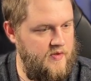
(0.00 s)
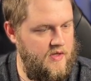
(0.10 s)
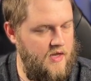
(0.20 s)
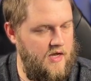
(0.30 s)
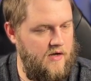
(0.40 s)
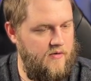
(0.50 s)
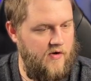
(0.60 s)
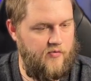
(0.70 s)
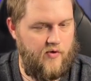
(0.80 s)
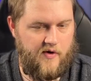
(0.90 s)

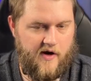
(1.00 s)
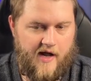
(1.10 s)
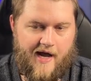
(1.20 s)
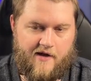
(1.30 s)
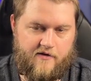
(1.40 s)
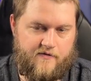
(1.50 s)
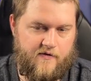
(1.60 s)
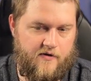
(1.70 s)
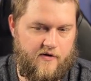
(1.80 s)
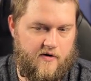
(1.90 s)
if we were going to hack this
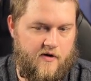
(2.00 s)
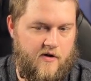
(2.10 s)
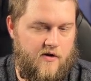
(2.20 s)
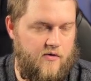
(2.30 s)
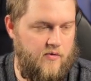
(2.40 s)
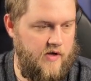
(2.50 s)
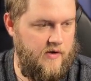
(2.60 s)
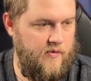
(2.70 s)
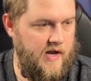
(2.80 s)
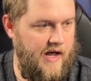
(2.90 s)
further, we
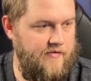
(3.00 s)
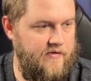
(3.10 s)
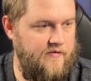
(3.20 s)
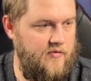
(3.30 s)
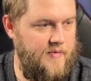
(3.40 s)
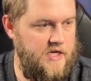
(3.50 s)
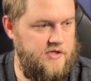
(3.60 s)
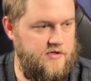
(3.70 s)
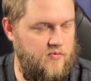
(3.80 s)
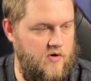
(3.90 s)
would have this
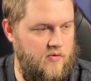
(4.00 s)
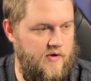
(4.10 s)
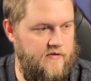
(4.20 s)
information to work with.